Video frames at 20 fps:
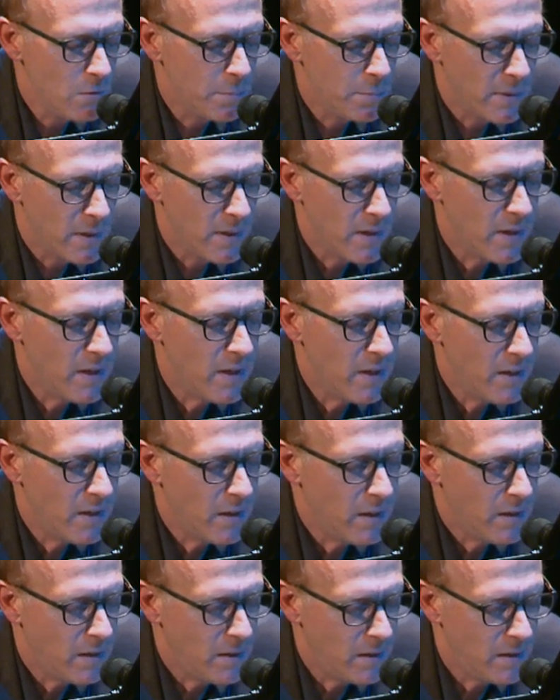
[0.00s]

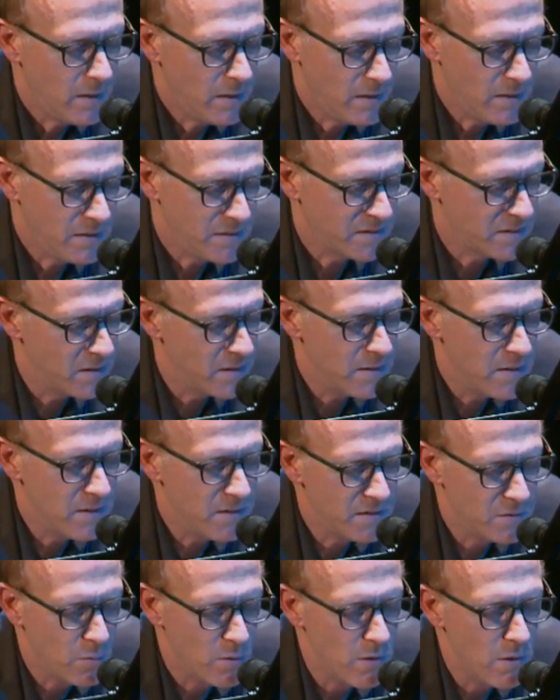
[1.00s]
place in
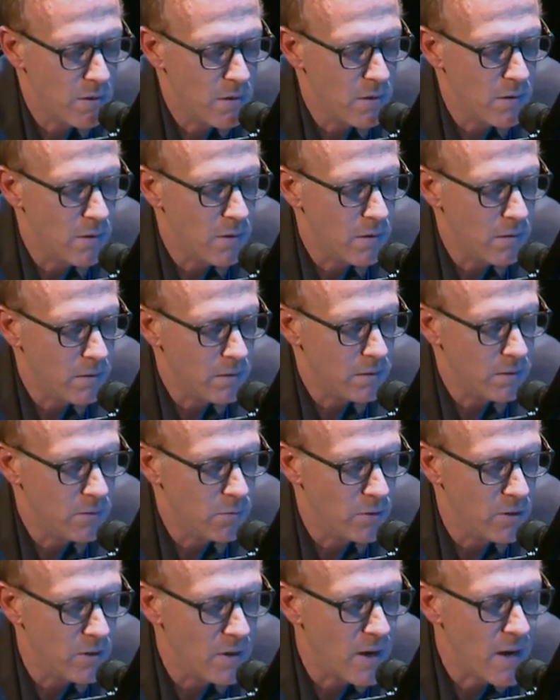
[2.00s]
this world
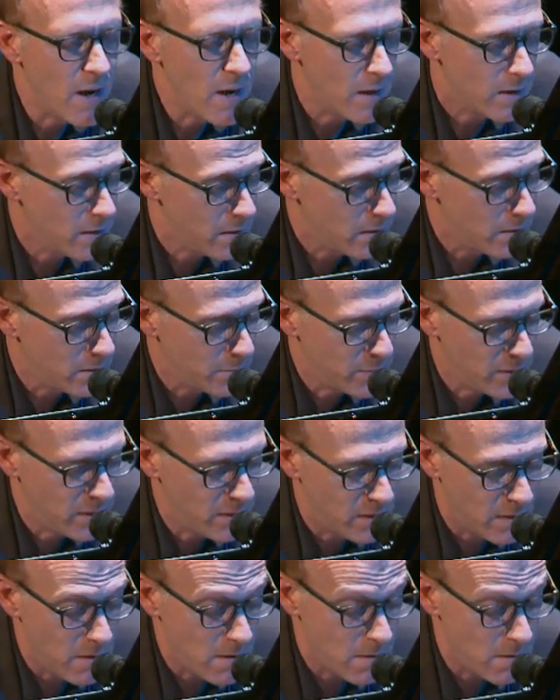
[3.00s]
where I'll
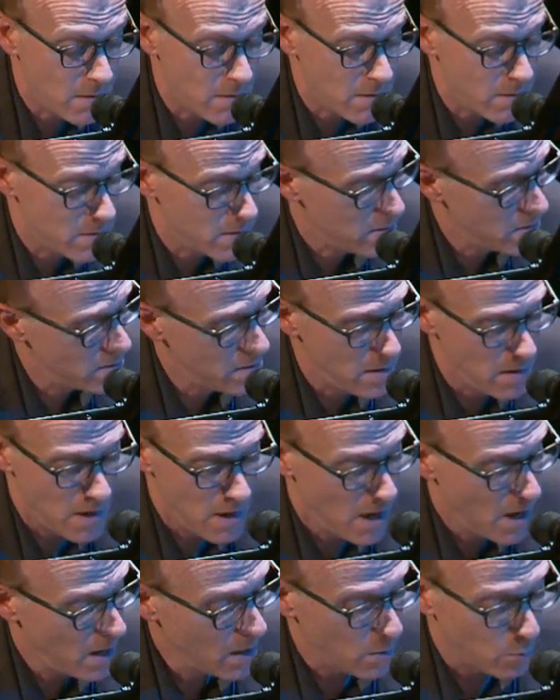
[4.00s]
belong
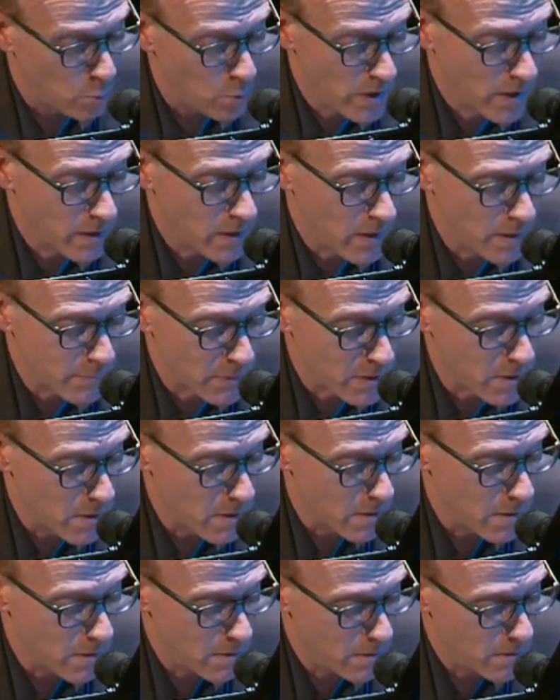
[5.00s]
when I'm
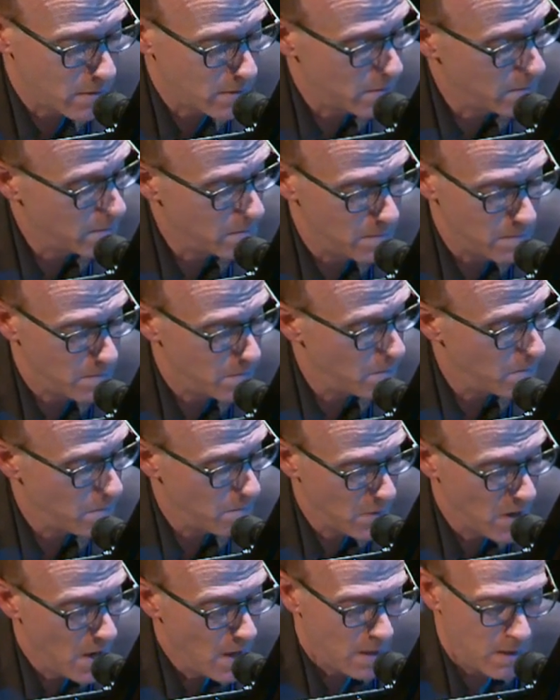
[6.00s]
gone.
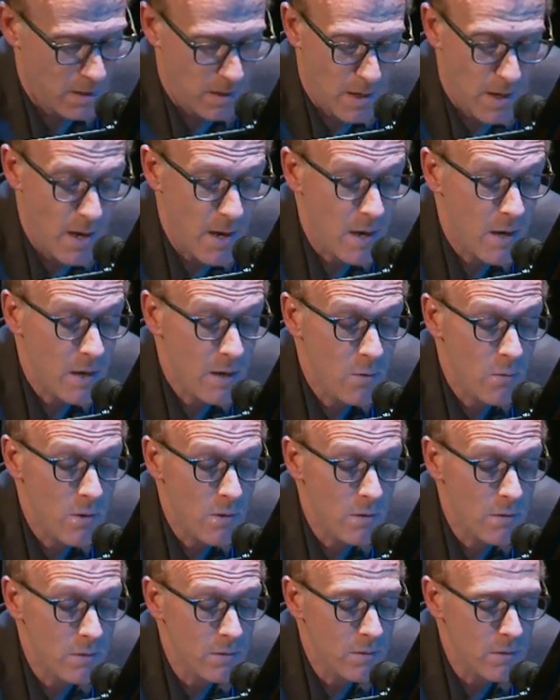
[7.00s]
And I
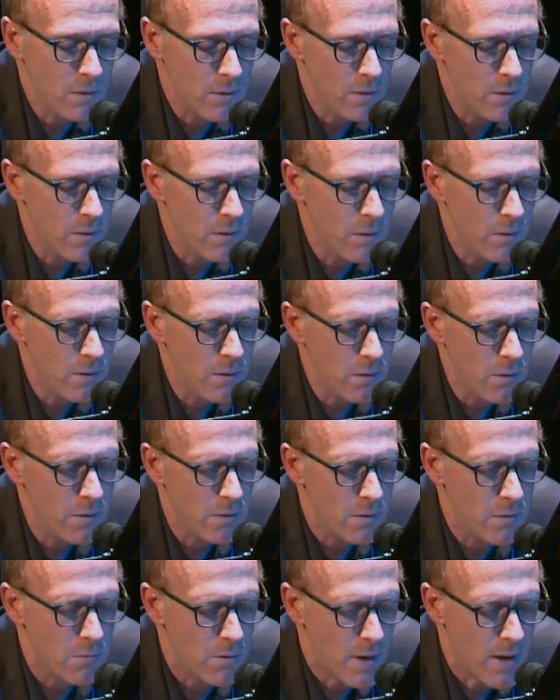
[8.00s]
won't know
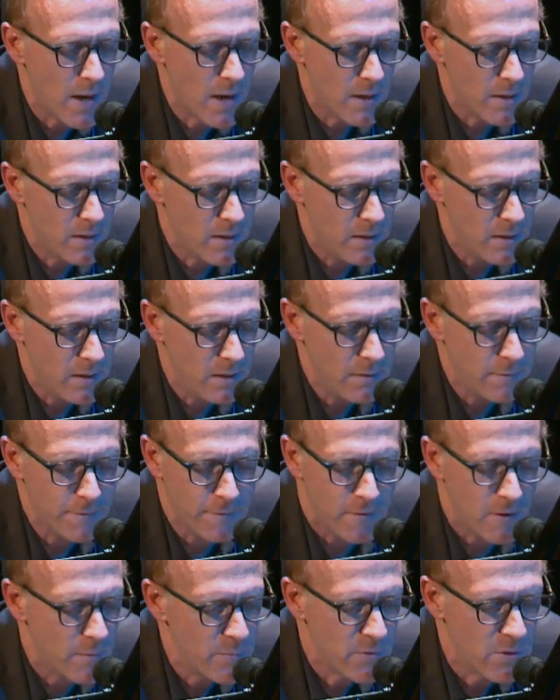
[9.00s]
the right
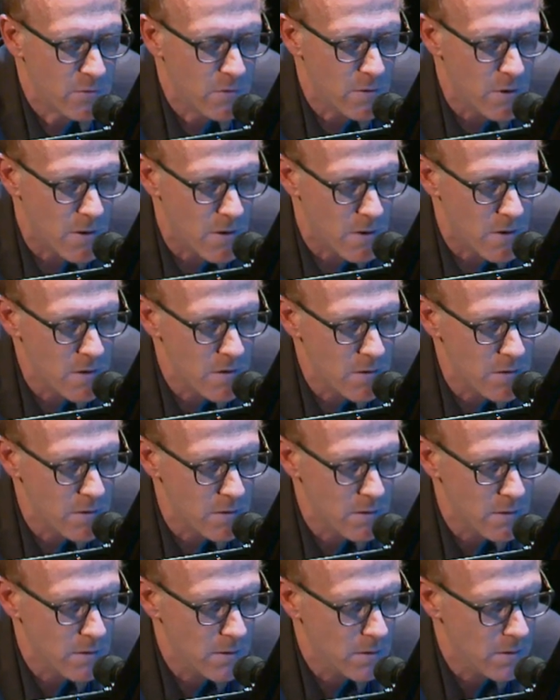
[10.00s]
from the
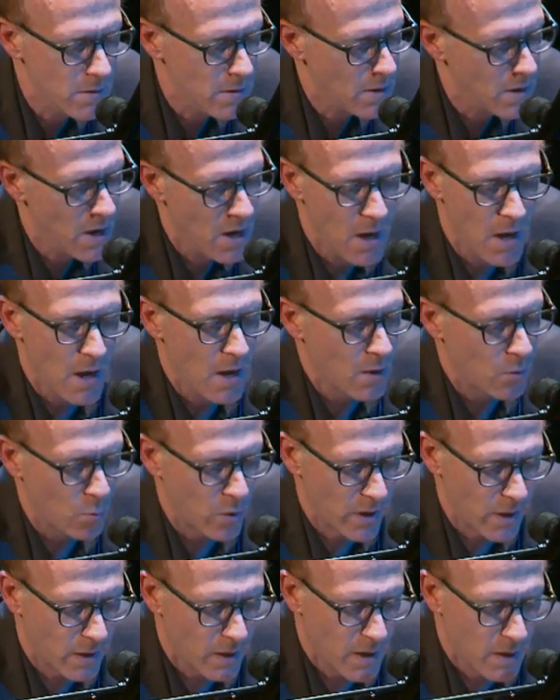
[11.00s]
wrong
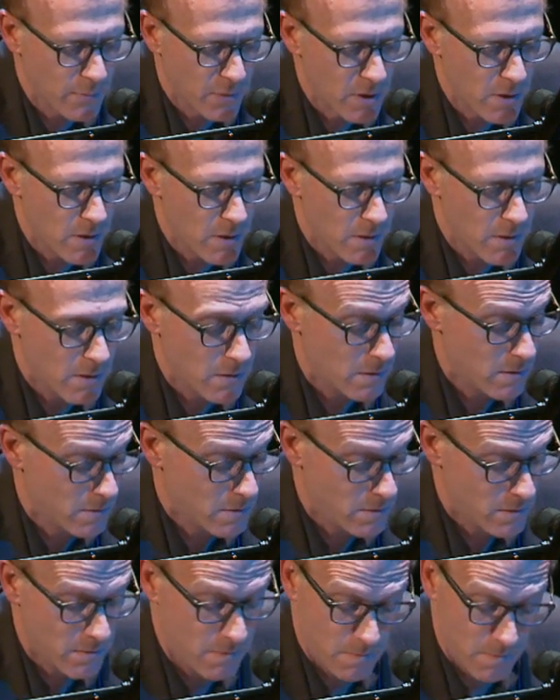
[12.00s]
when I'm
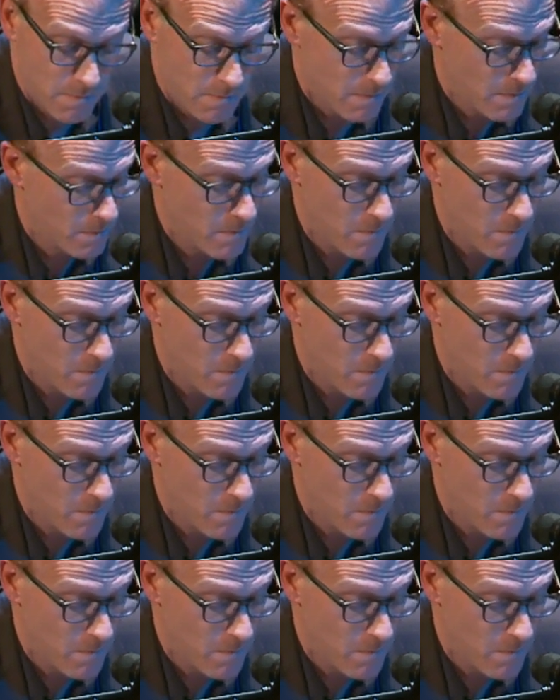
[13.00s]
gone.